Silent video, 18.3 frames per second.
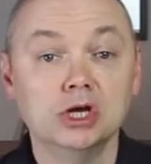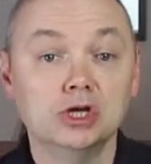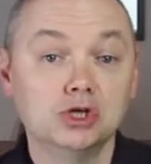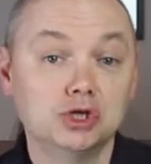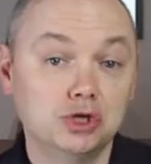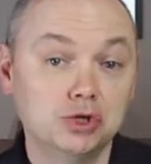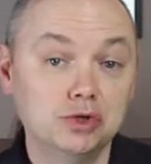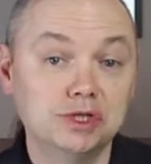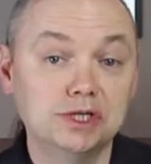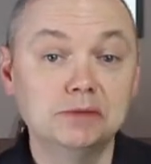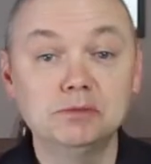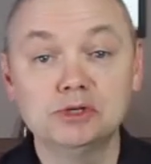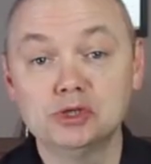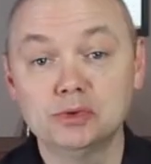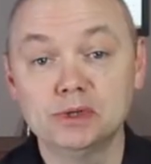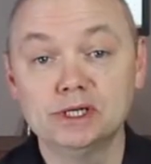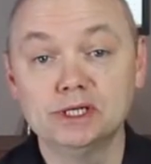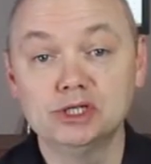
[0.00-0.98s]
Choosing
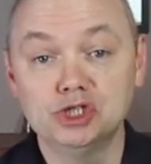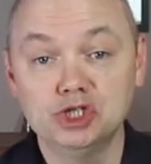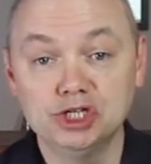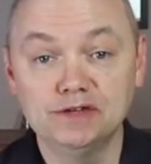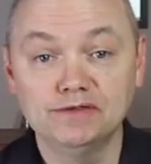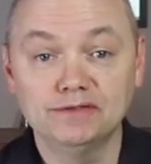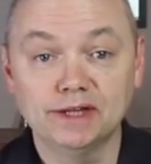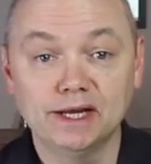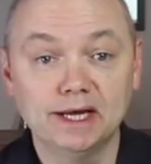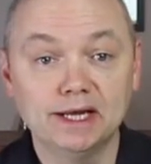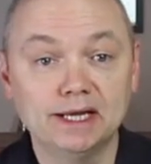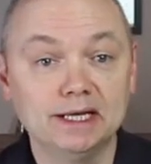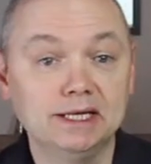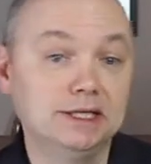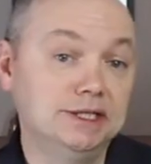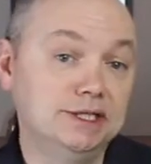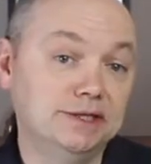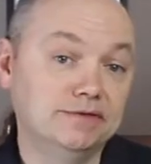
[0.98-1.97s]
between a G flat and a
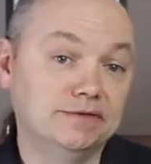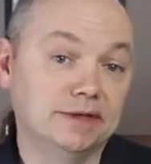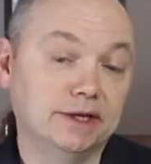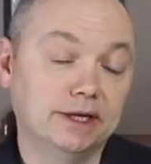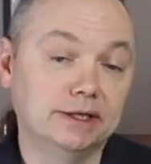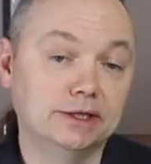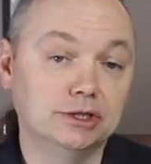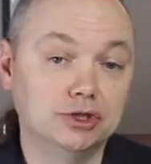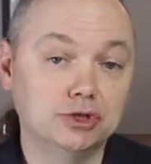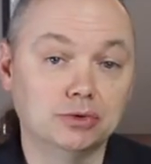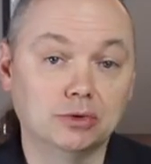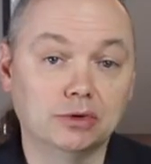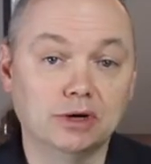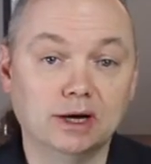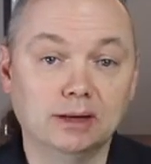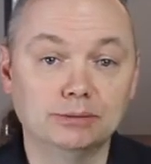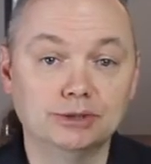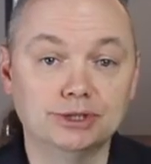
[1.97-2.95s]
D flat is your
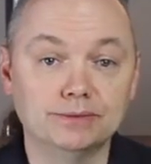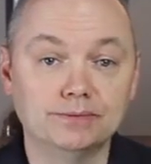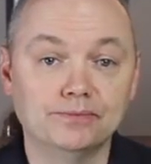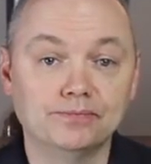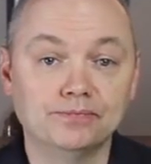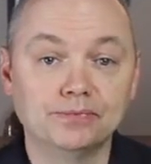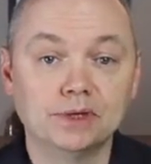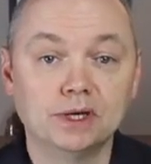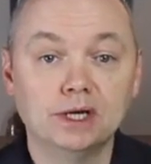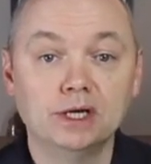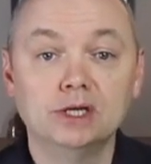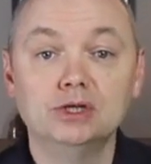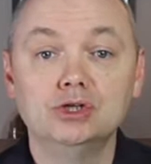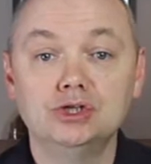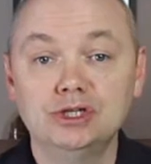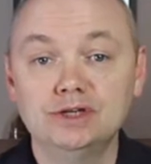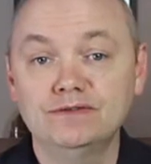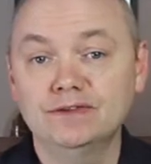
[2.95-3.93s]
option.
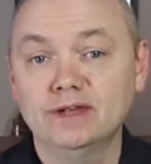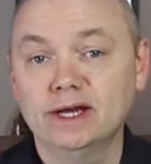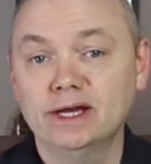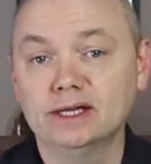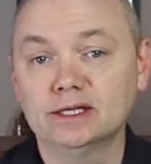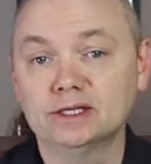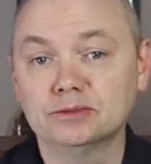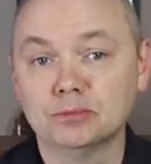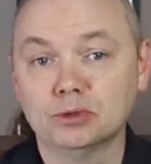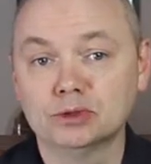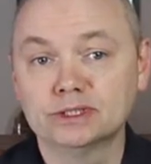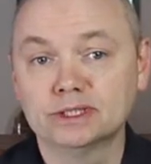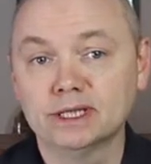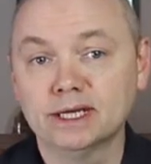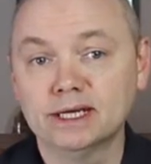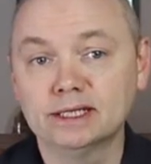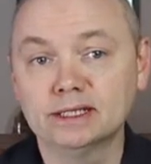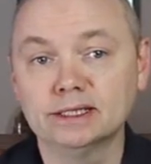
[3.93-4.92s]
G flat is most
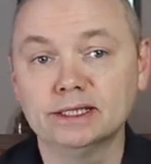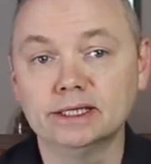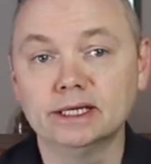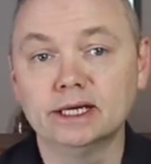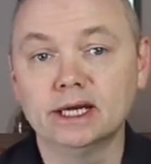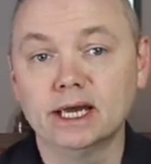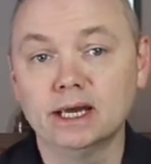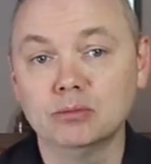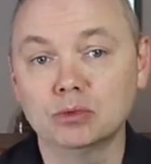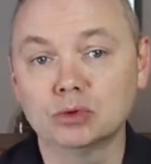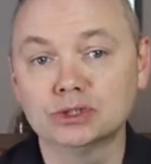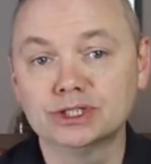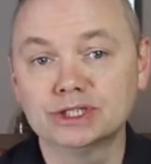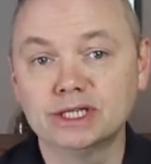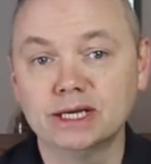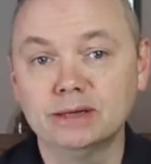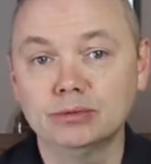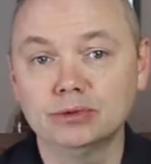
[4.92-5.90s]
likely a more
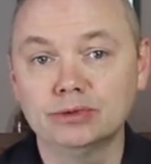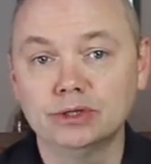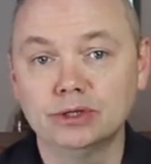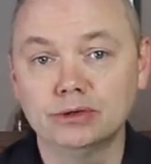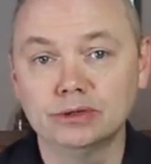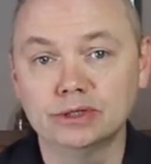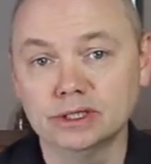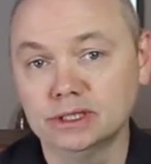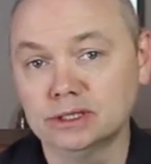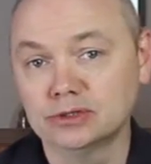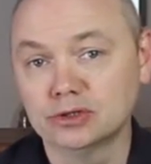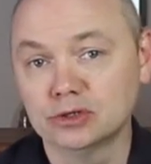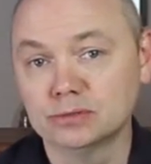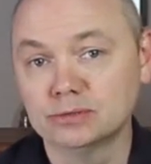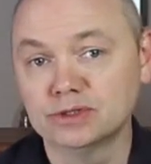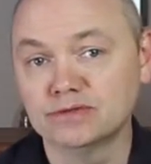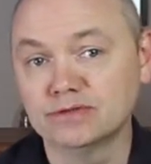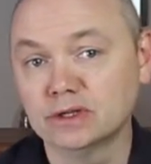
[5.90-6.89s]
stable note in
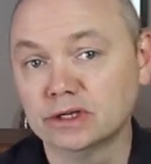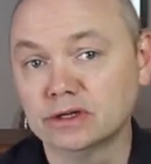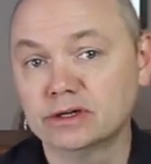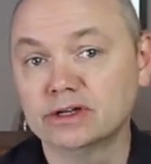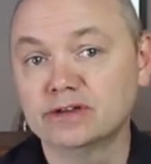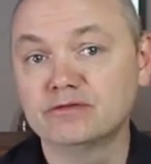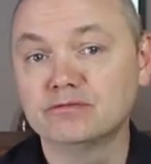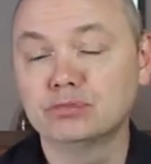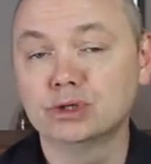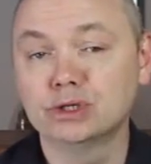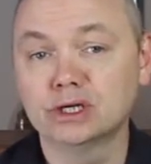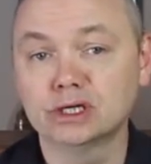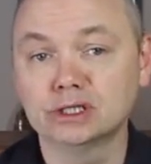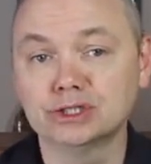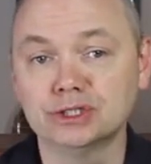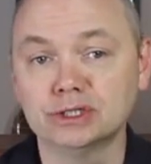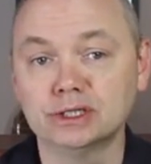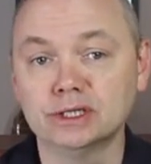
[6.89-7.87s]
terms of clarity of
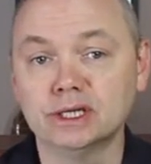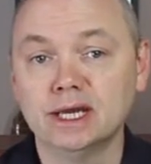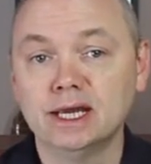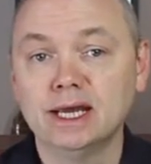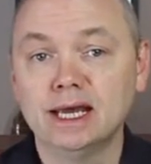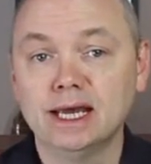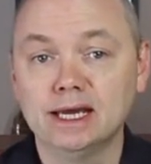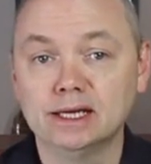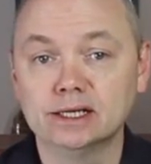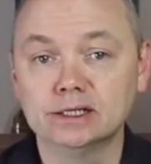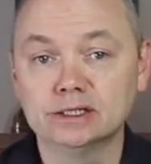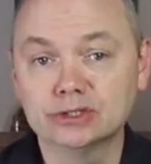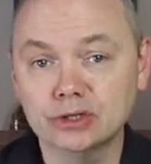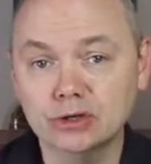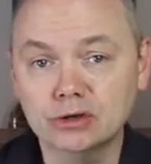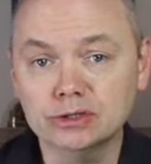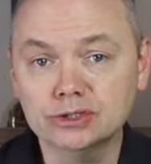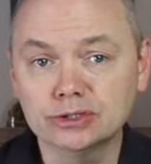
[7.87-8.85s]
production, and it is
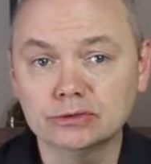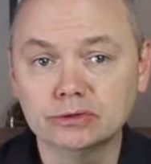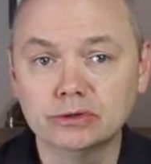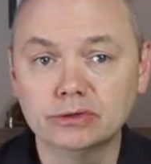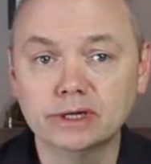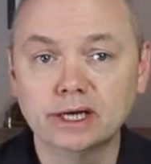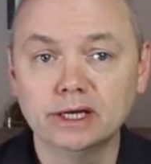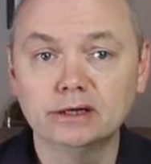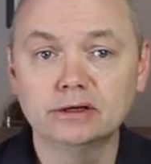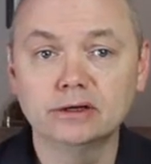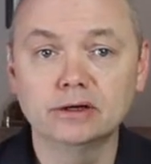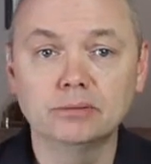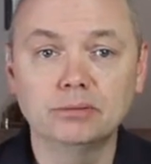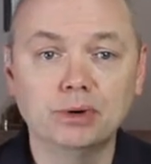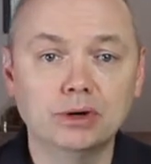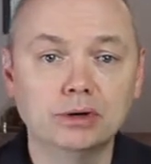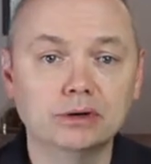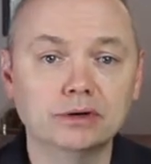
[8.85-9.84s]
also located on a
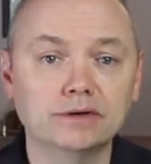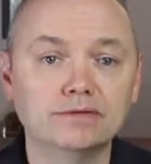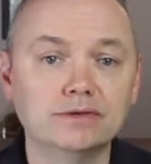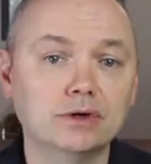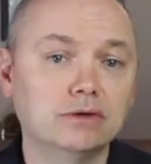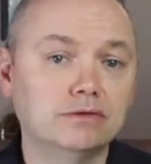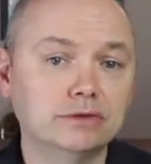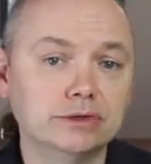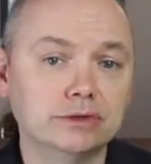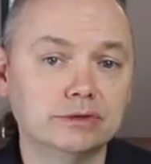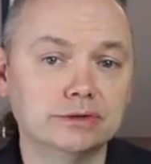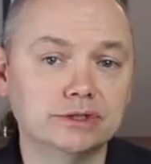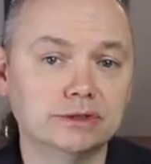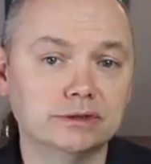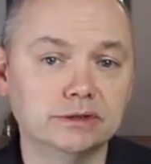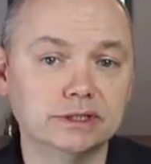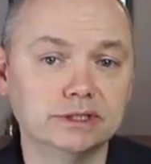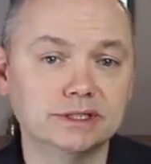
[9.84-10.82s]
part of the overtone
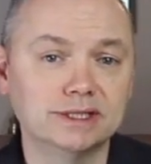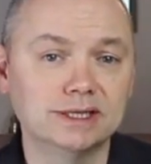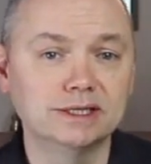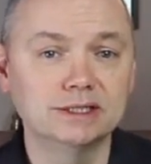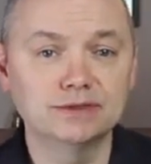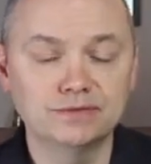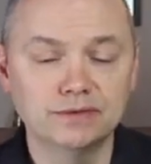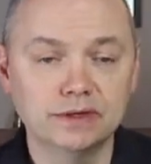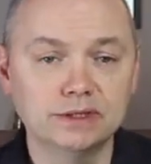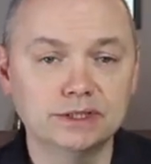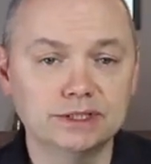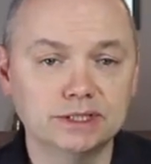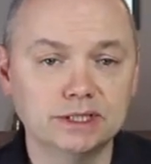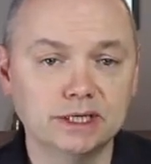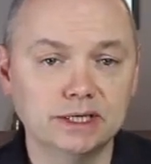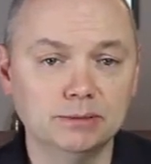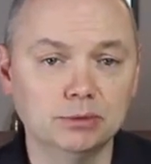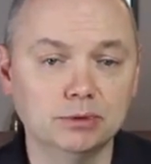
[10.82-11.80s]
series that is very
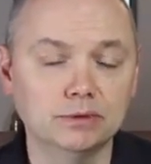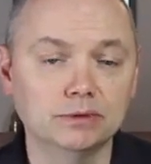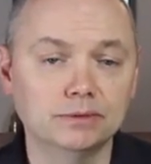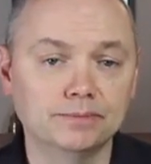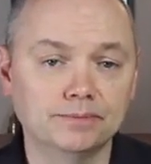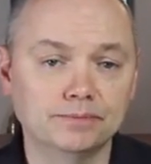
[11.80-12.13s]
stable.